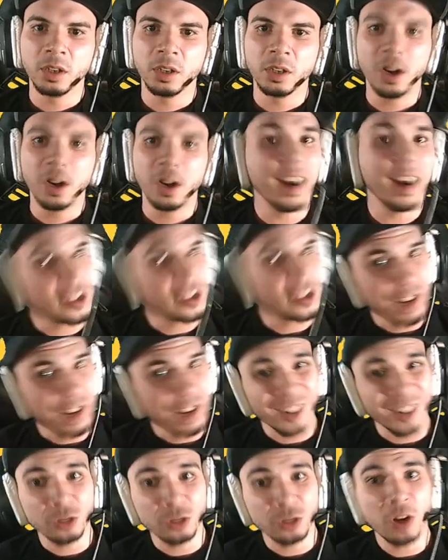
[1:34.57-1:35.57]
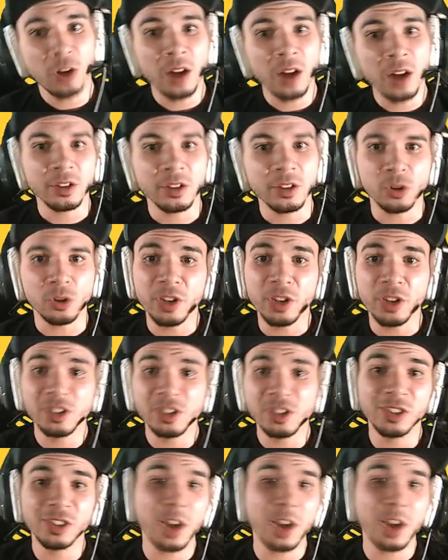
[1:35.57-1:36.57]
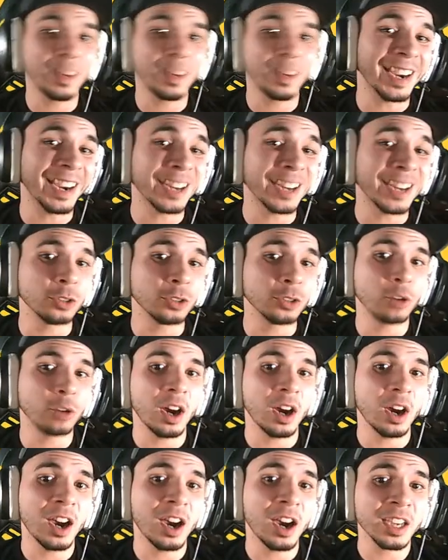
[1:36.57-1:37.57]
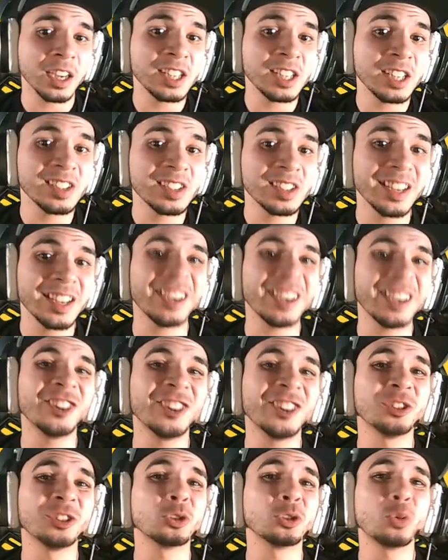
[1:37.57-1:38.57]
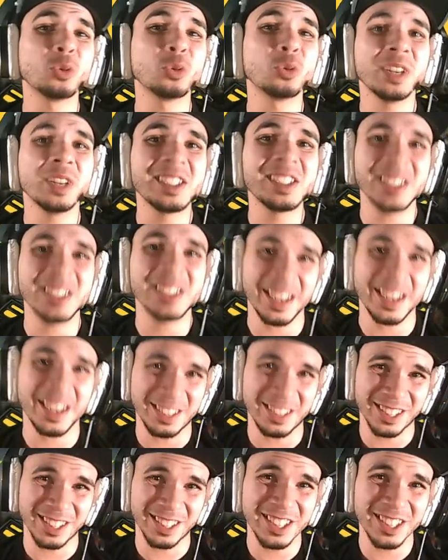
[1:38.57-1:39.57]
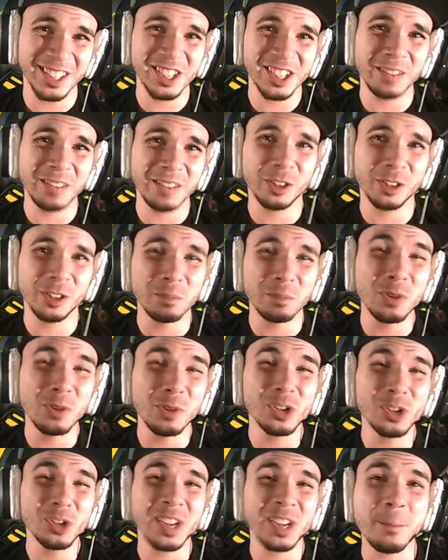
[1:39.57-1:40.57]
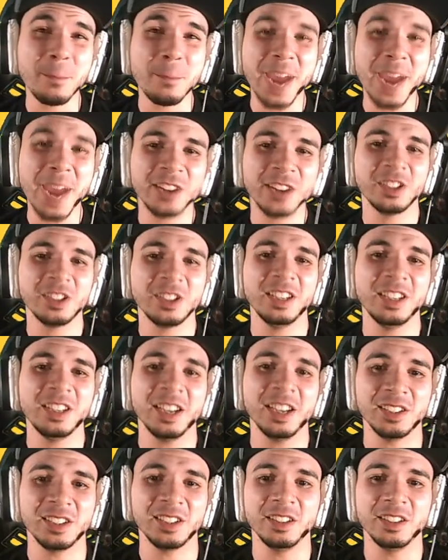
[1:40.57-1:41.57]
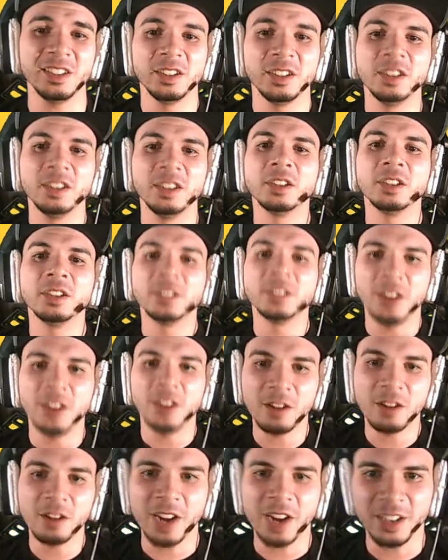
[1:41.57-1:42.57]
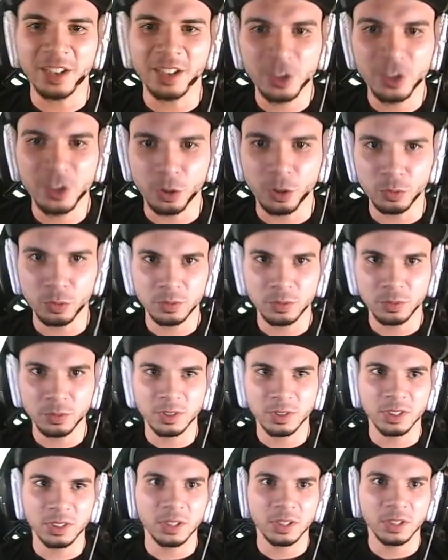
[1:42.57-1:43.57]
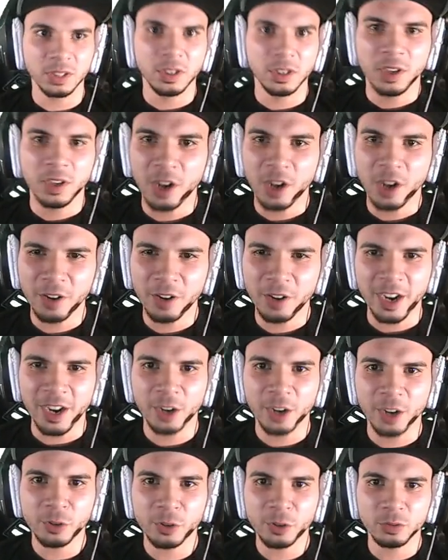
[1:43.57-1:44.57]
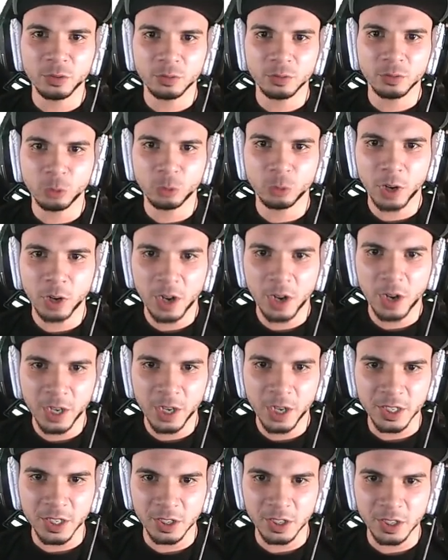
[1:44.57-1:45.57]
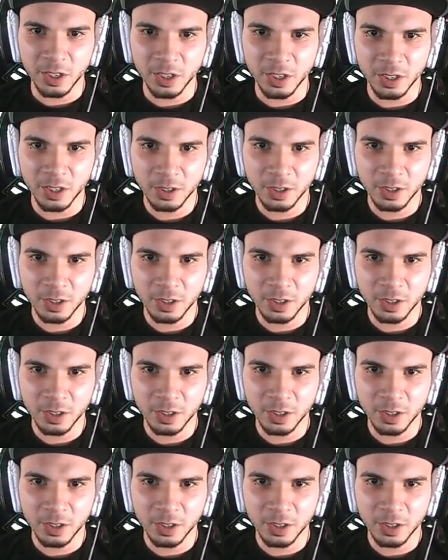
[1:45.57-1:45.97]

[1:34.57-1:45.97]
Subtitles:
All right, so I gotta draw, so here's the topic. I gotta draw a hockey stick in under 20 seconds. Let's see if the computer can manage to guess it. All right, let's go. All right, how do you draw a hockey stick?